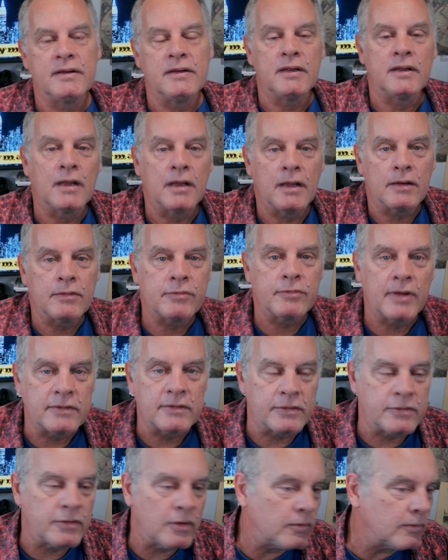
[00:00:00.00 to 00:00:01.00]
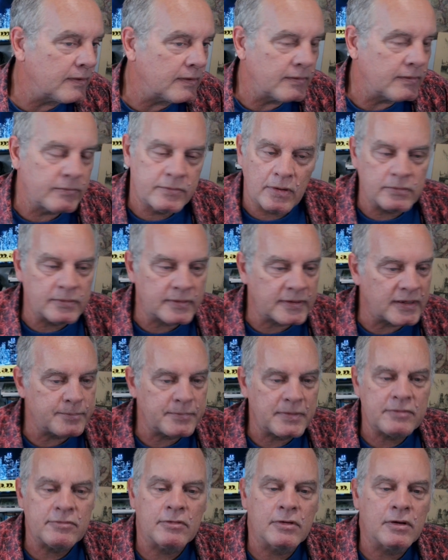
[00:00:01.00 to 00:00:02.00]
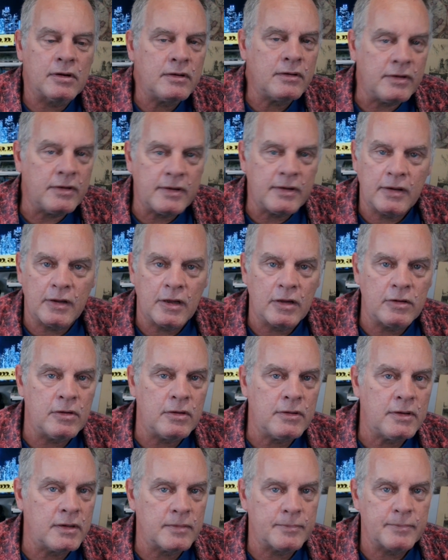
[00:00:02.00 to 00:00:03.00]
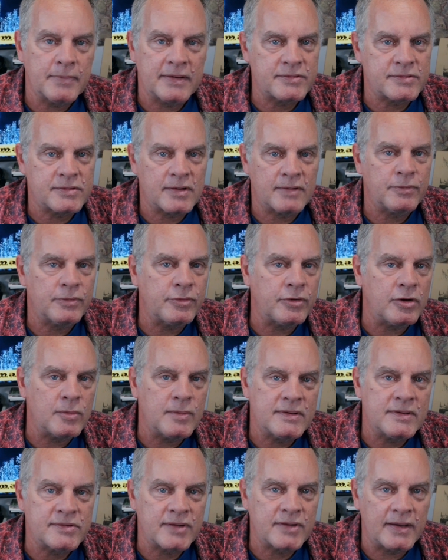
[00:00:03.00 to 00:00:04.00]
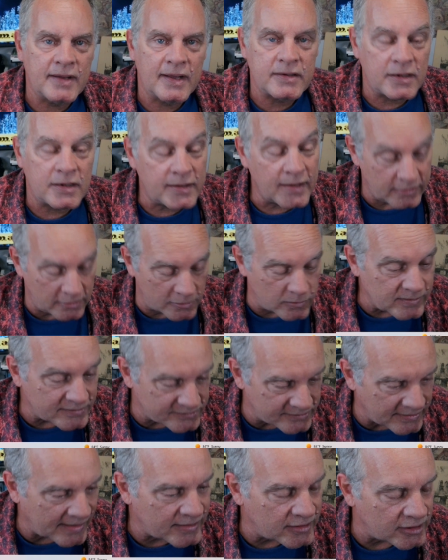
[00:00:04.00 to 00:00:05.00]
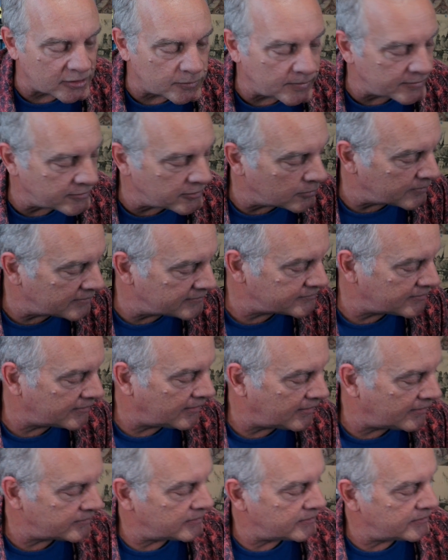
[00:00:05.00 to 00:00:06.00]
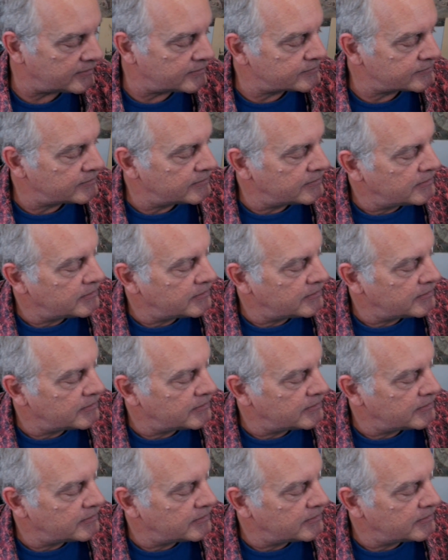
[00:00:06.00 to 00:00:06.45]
contractor. Don't get me wrong. You can go look into my stuff on USAID. I know exactly what USAID is.